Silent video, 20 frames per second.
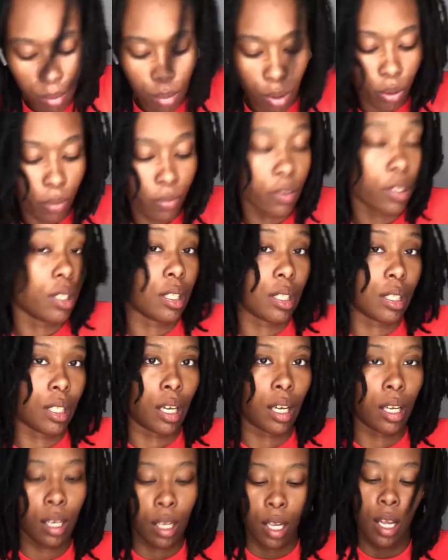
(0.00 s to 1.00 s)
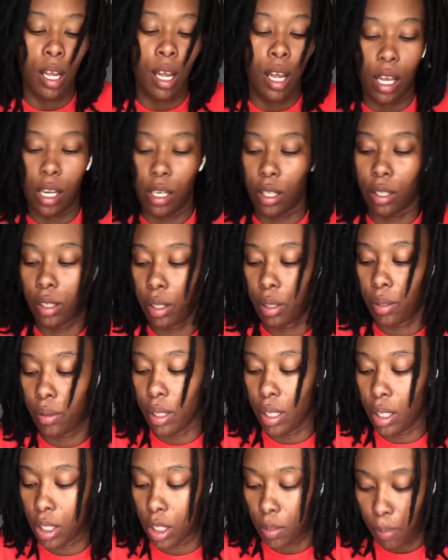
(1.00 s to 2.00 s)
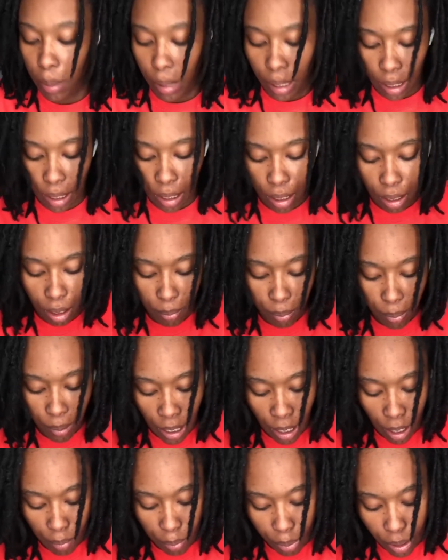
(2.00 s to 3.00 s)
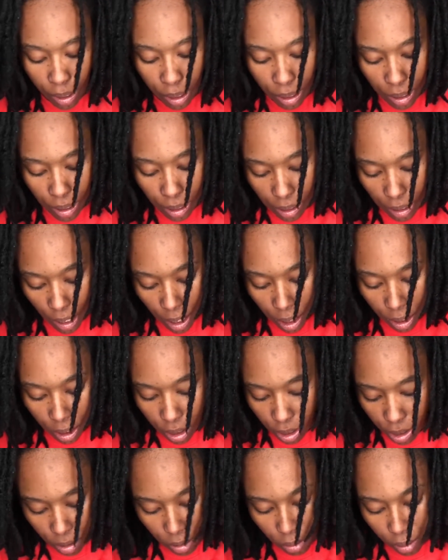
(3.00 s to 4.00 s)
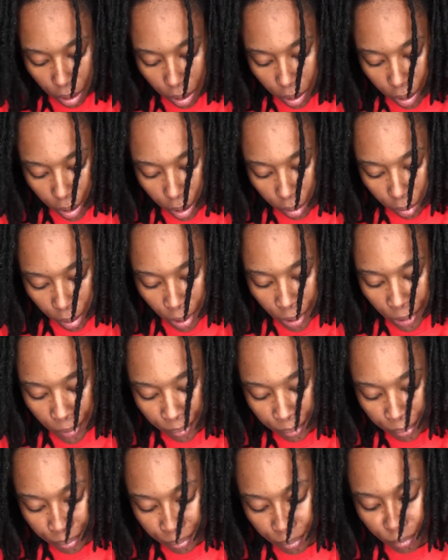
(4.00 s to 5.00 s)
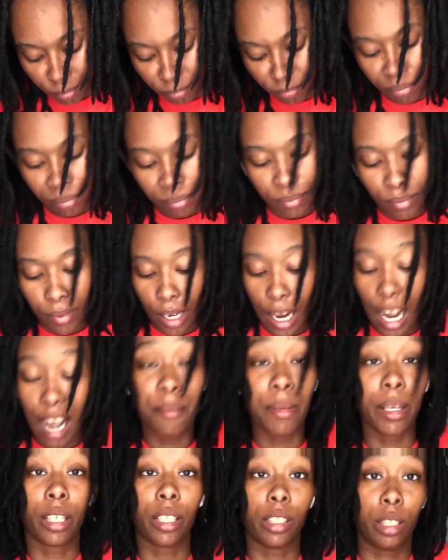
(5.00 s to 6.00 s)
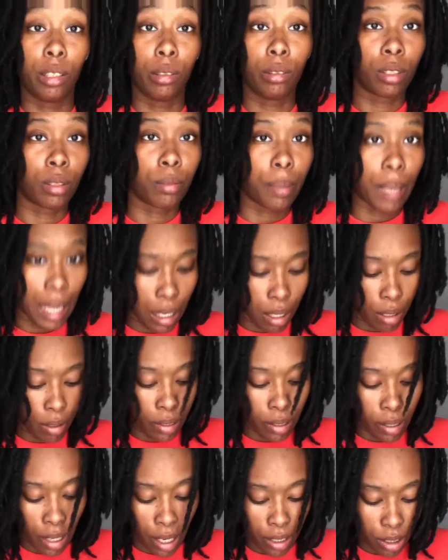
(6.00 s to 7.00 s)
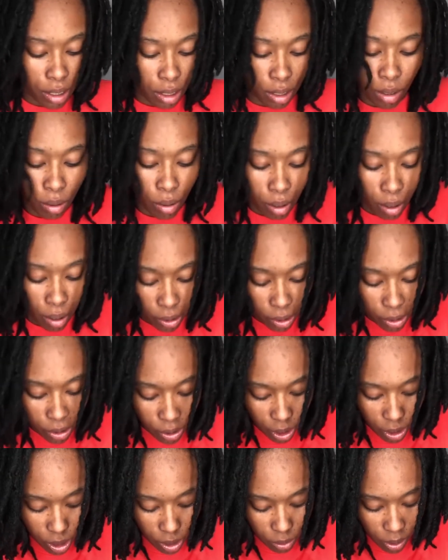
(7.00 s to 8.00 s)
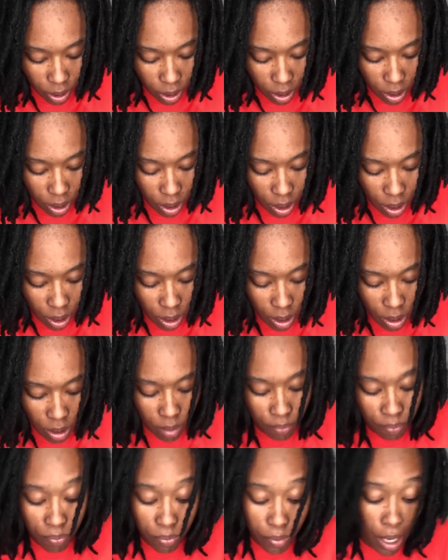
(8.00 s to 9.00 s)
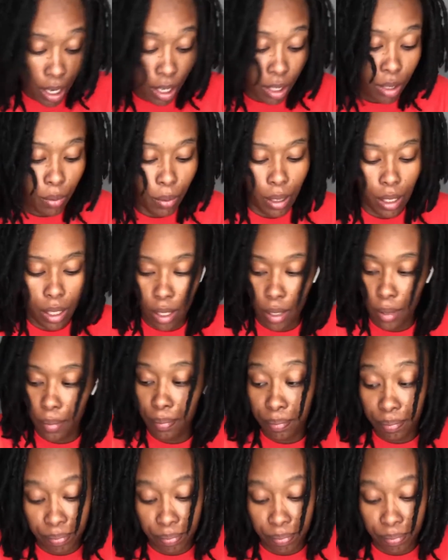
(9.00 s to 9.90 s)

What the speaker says: middle of your design. And you're literally just picking it up and putting it to the side because you clearly don't need it. I make a cute little pile and then I just throw it all in the trash at once. And you eat it.